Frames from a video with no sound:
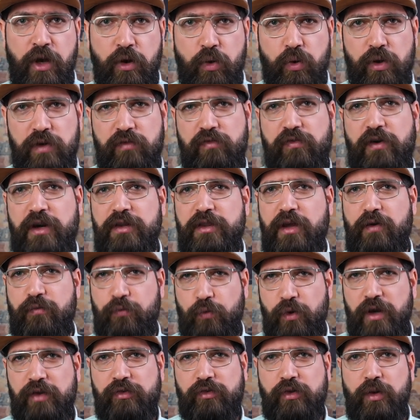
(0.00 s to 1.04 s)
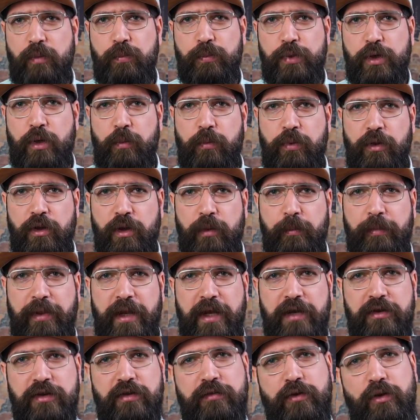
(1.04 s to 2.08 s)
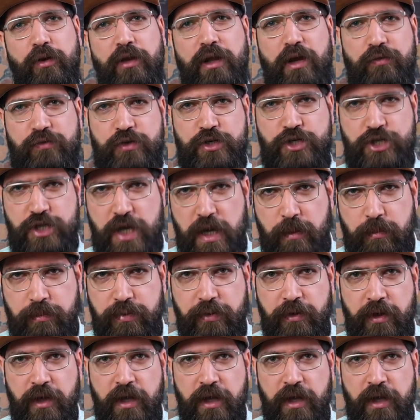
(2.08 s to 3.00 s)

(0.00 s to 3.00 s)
who in front of Western people play the role of a sheep,